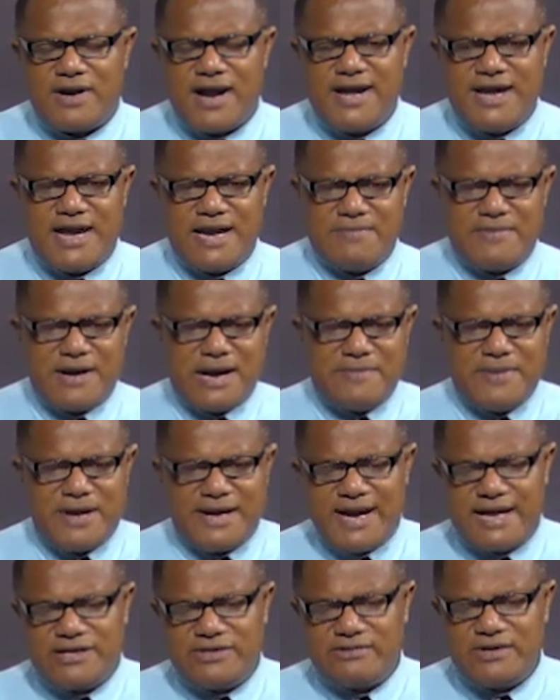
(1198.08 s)
turanga kini
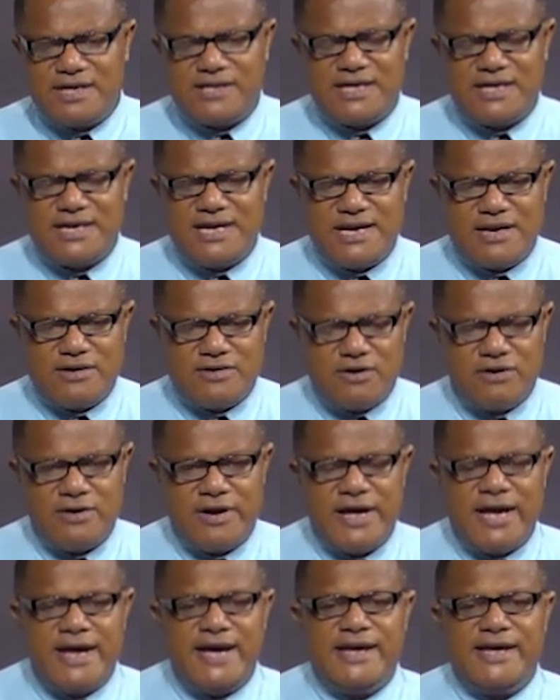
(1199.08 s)
marama e kaitu na tikina
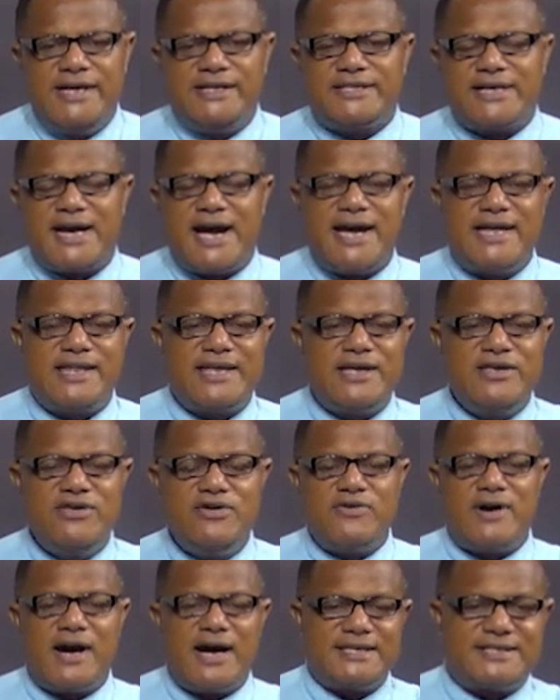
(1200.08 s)
ngo. It's either
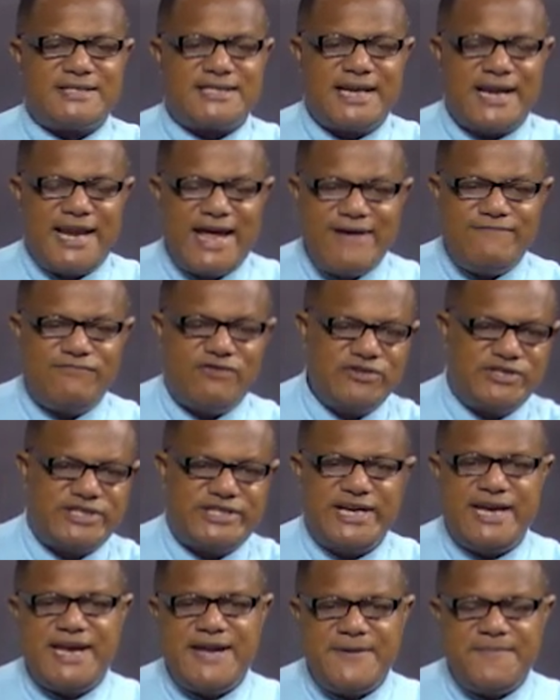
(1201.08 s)
you are slave to
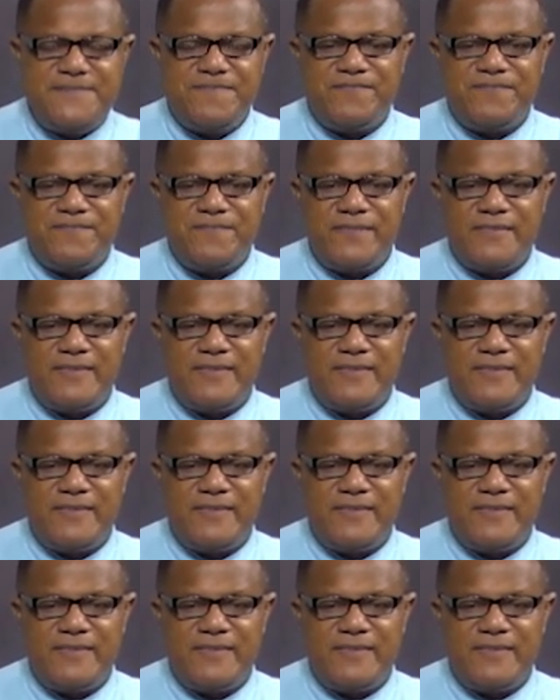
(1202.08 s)
sin